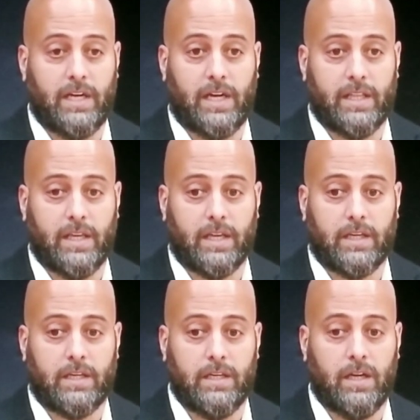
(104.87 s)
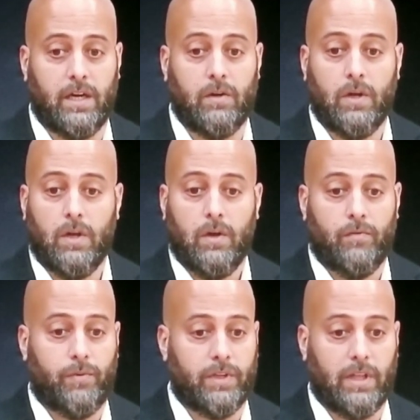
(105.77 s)
I think, you know,
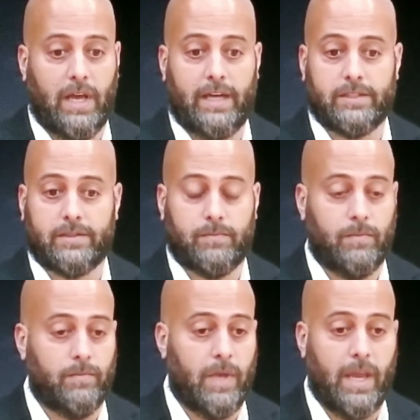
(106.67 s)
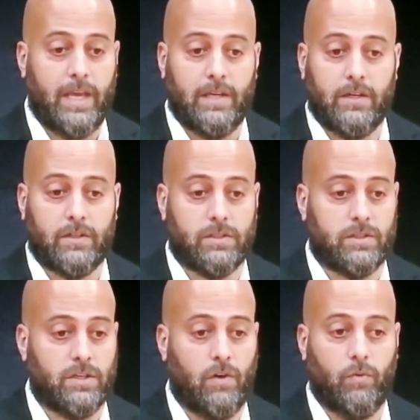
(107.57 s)
for the last 8 years or
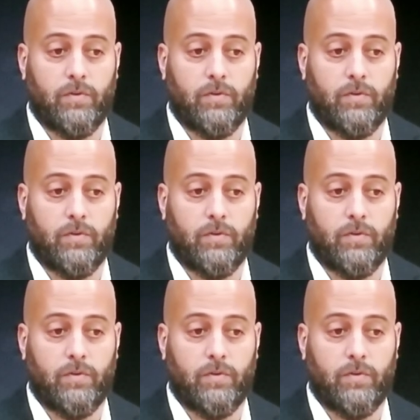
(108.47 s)
so,